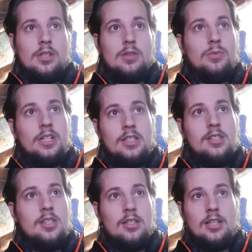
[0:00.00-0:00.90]
you can really
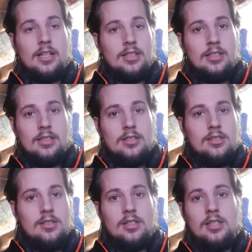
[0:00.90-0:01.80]
see like
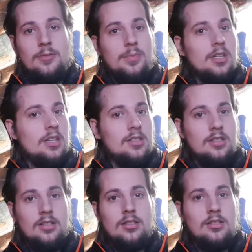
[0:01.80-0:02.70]
the 60
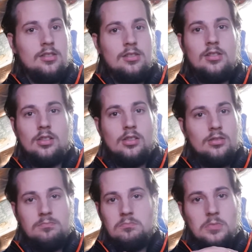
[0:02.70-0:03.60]
FPS and it's the,
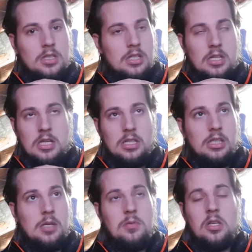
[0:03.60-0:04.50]

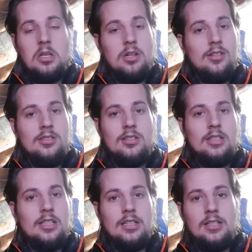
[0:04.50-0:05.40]
it keeps it
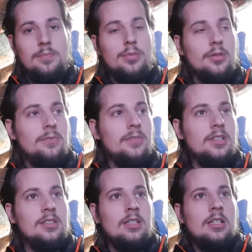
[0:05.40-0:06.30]
constantly and that's
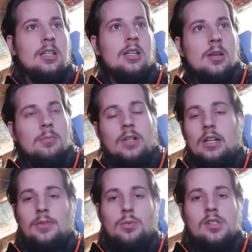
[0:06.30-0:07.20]
perfect.
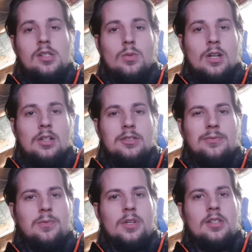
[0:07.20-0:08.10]
But every once in a while
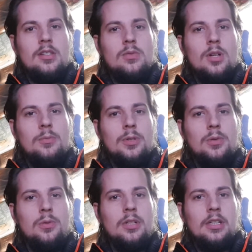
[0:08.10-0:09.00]
it freezes while I'm
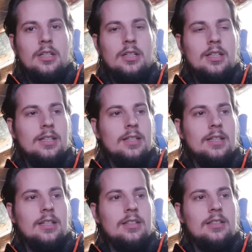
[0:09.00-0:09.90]
recording
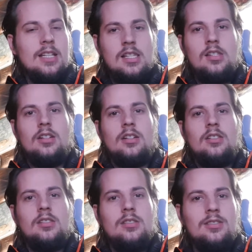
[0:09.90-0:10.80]
and that
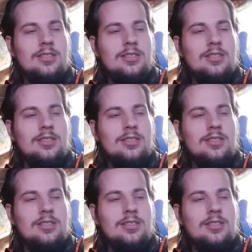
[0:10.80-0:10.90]
sucks